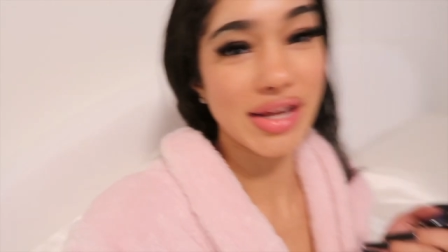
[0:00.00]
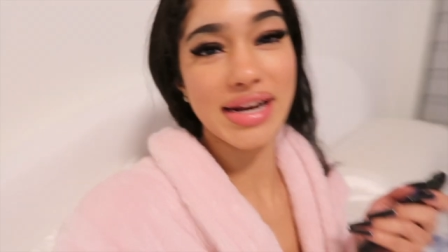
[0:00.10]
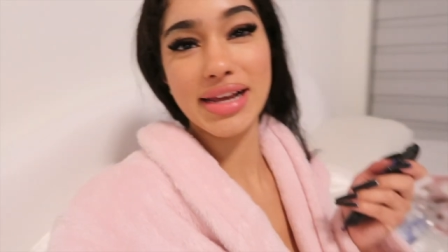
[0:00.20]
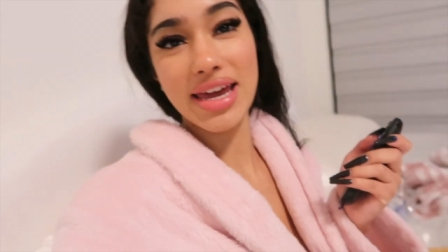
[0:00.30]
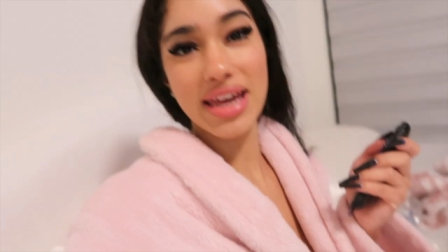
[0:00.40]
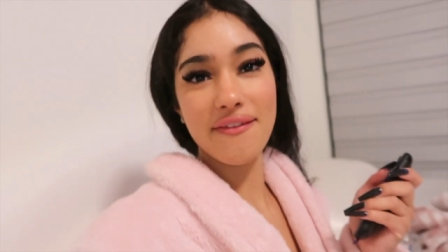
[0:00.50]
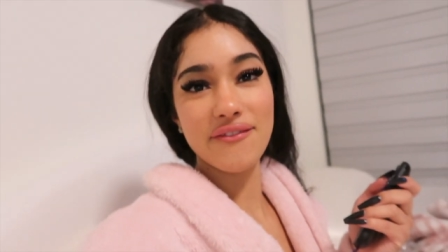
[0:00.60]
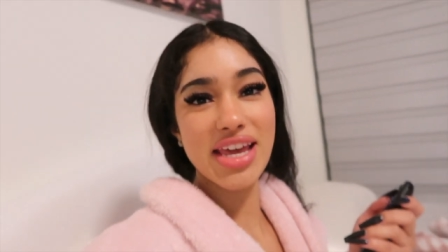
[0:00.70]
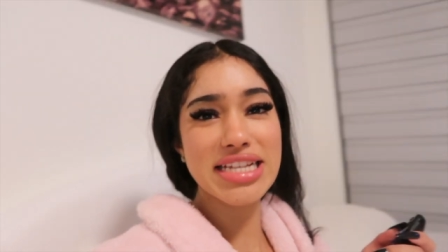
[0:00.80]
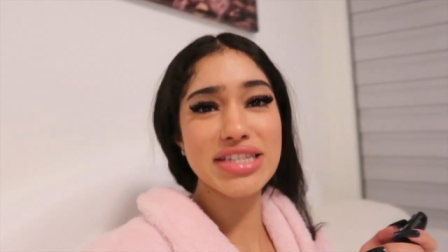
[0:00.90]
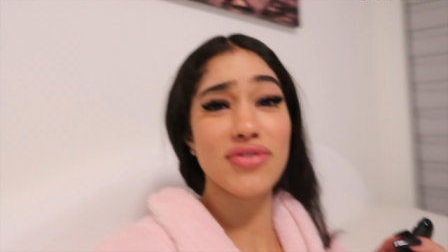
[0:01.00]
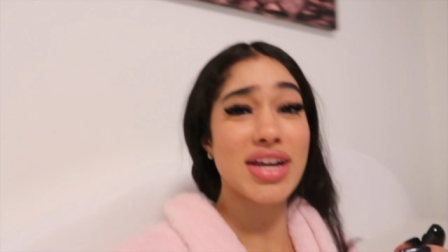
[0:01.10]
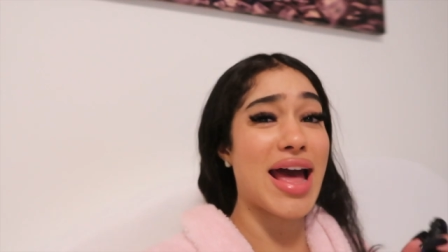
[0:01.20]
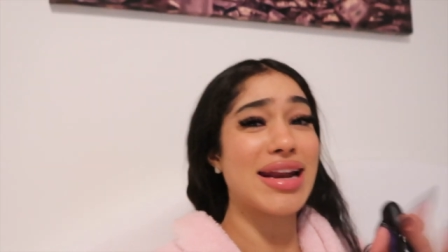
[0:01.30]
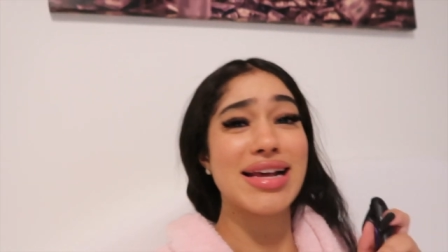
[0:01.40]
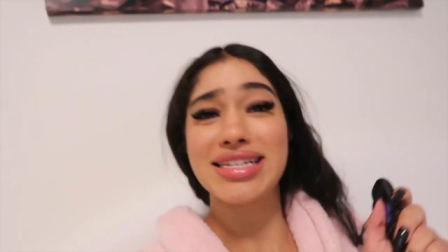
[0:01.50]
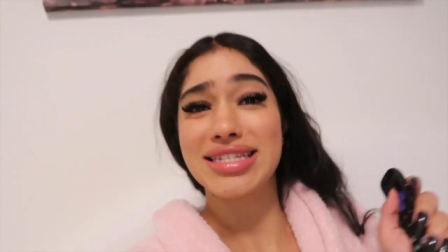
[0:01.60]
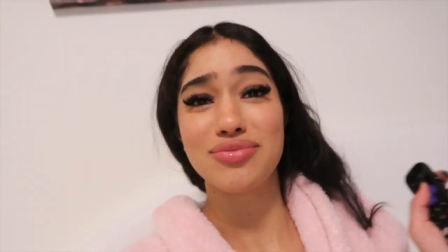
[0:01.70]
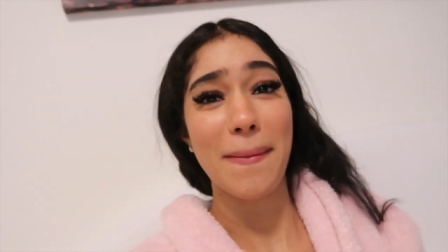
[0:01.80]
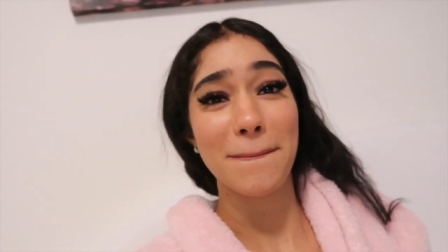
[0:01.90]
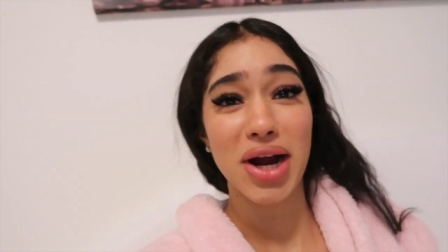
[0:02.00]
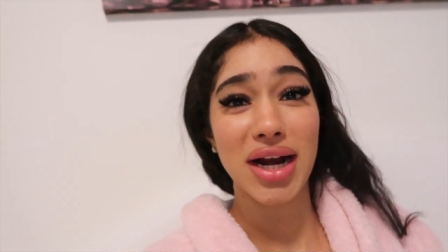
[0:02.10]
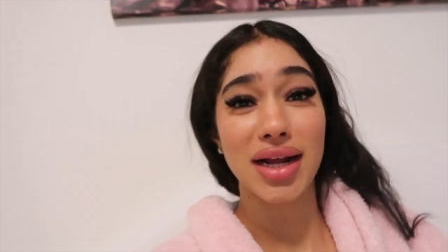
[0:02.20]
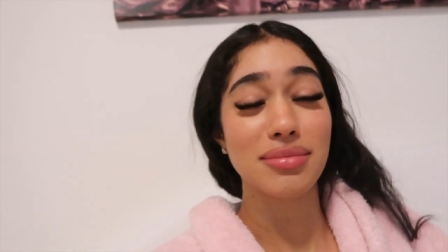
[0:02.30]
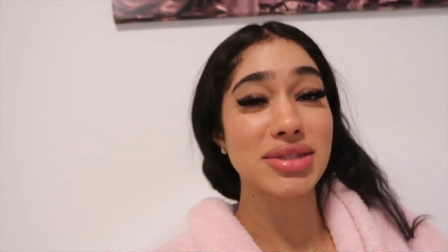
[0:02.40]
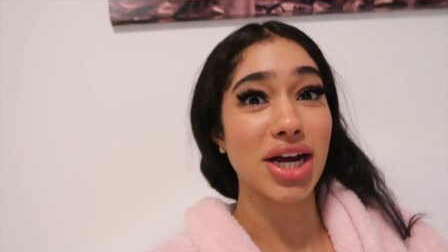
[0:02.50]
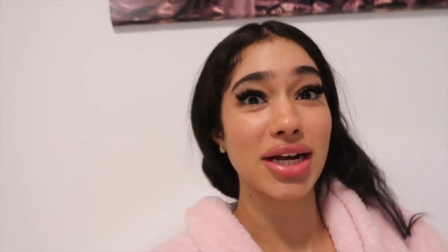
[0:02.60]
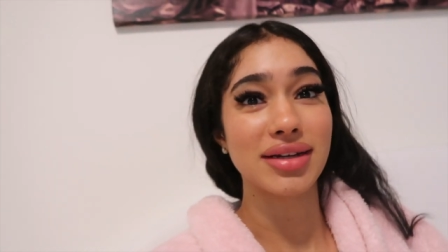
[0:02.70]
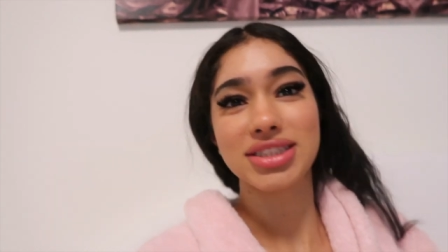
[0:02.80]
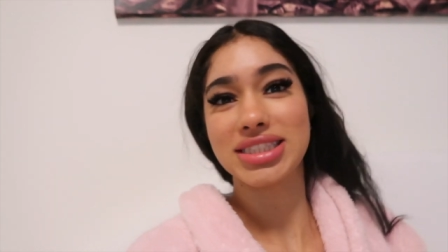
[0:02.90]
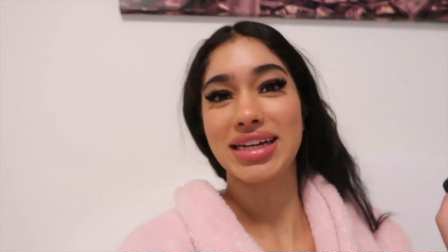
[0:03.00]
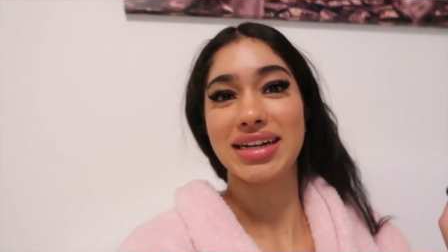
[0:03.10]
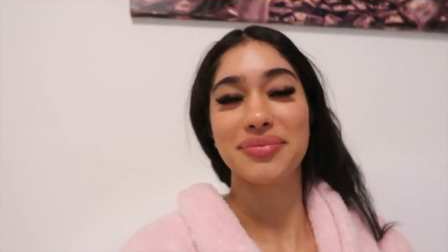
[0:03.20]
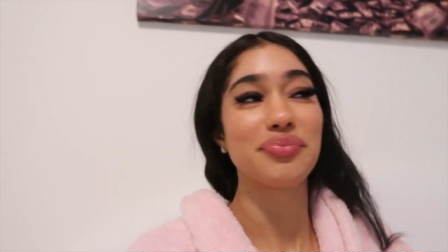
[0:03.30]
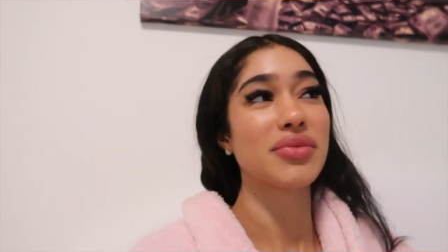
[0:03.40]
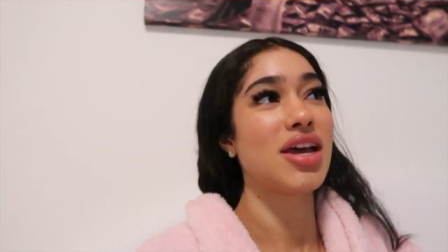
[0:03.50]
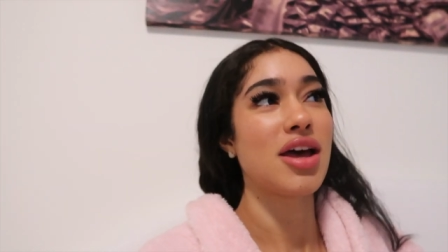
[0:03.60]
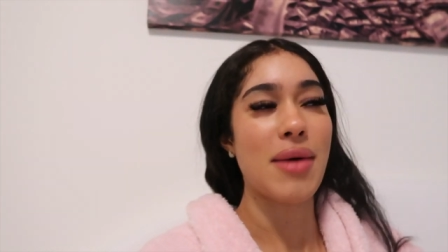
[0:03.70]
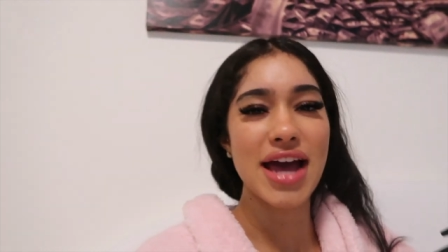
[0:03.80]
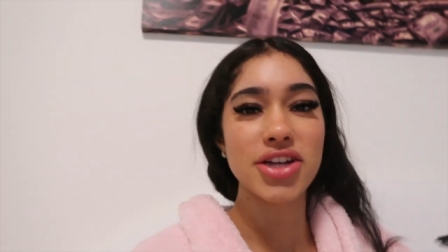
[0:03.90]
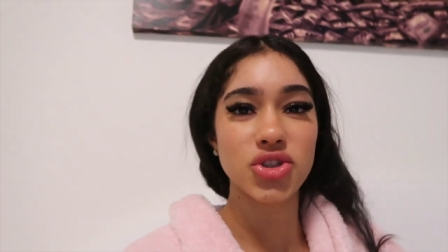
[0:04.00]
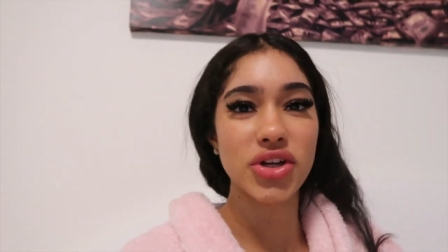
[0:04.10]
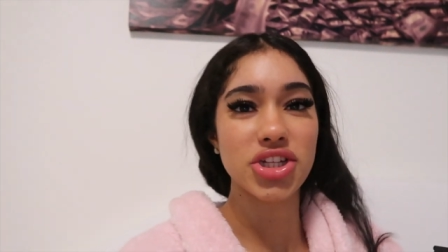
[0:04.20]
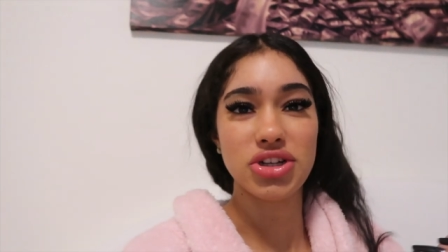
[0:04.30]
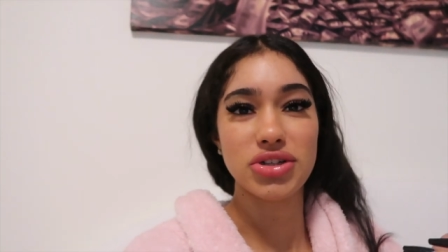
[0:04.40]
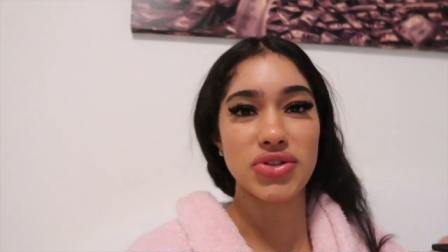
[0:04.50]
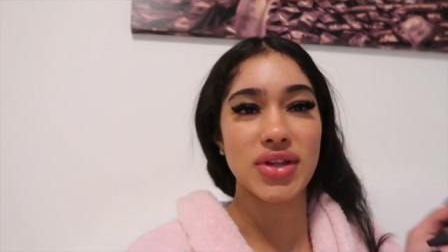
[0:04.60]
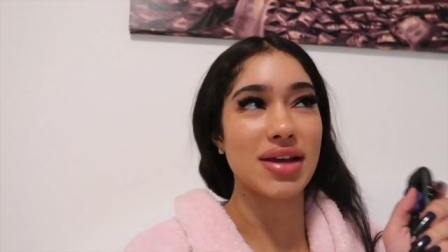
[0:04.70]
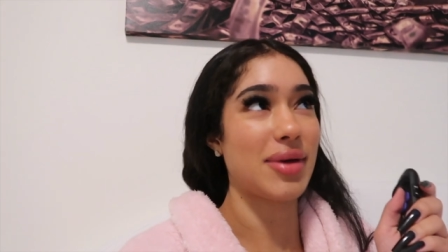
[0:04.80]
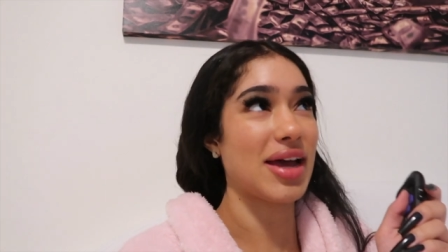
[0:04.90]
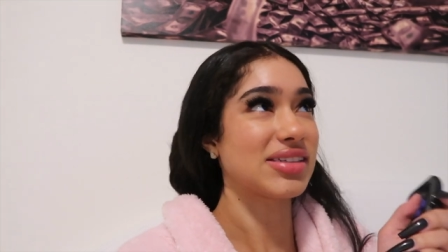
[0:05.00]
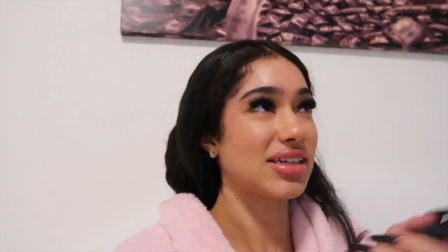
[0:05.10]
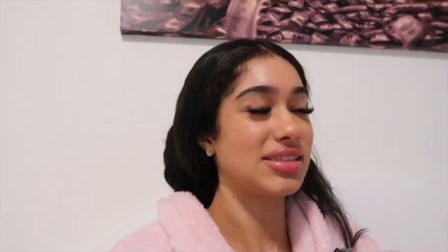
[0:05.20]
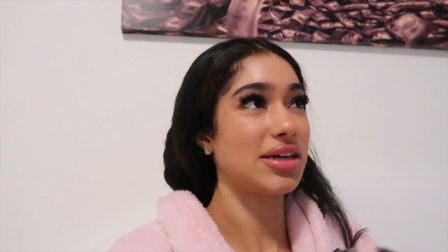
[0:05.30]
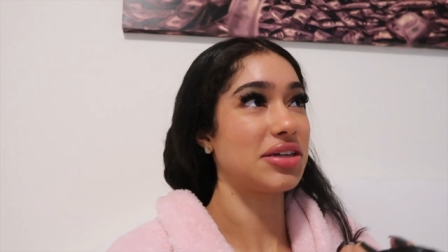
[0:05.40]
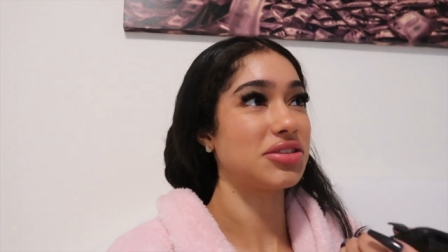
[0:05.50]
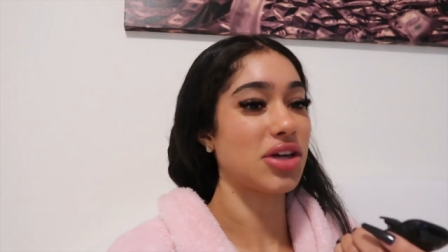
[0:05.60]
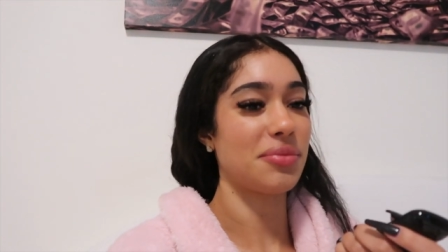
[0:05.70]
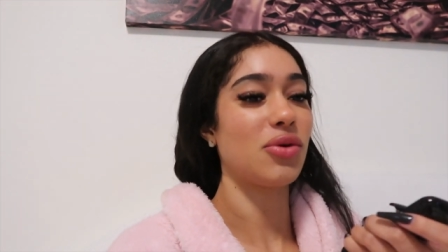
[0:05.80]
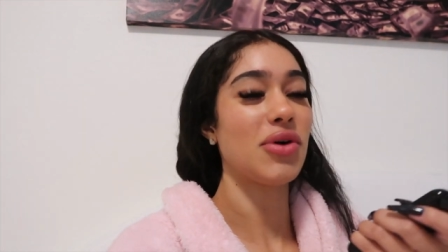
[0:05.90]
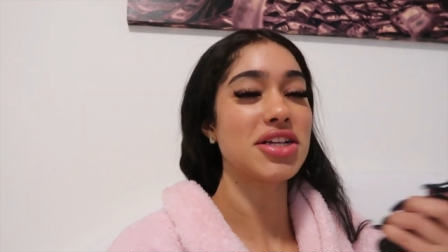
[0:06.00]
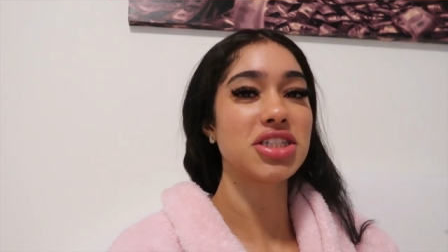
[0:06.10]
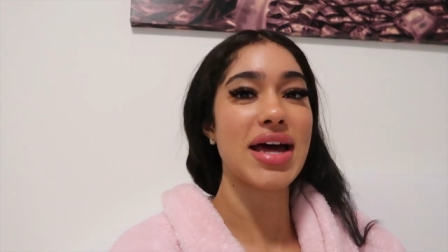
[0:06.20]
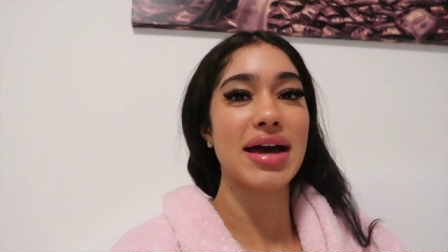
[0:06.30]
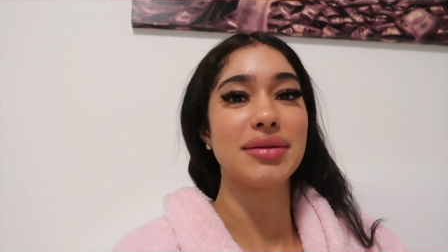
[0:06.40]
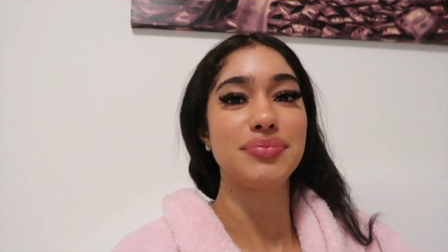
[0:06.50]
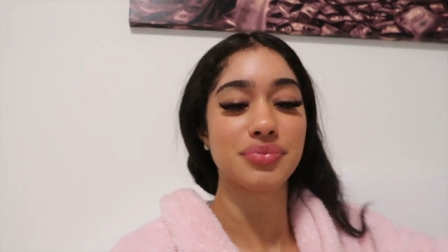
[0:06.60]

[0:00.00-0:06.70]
in and get comfy because Rihanna is more important. I'm sorry, just kidding. I enjoy the show too, the Impact ATL, so I'm gonna watch that.